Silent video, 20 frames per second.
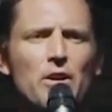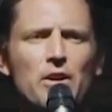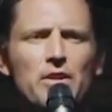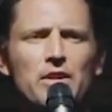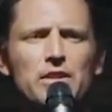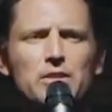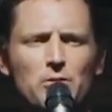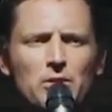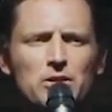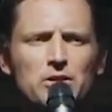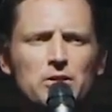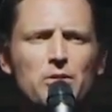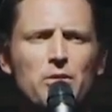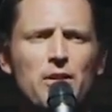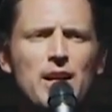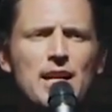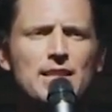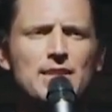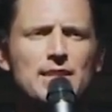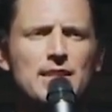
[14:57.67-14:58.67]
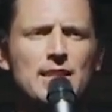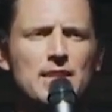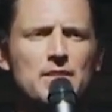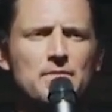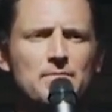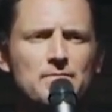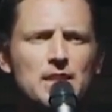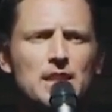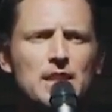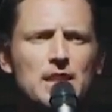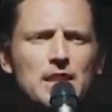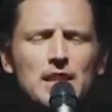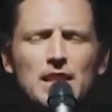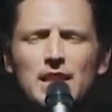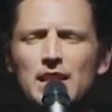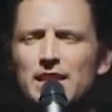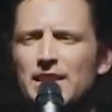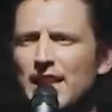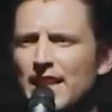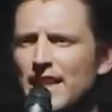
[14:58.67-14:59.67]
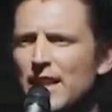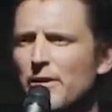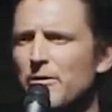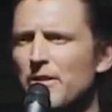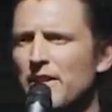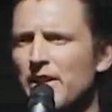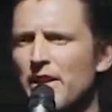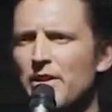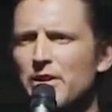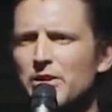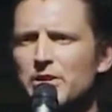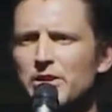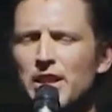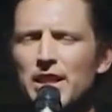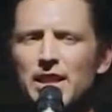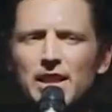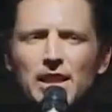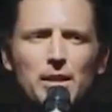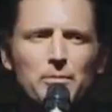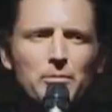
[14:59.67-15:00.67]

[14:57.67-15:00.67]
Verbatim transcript: This one's crazy. And I get with another chick and I'm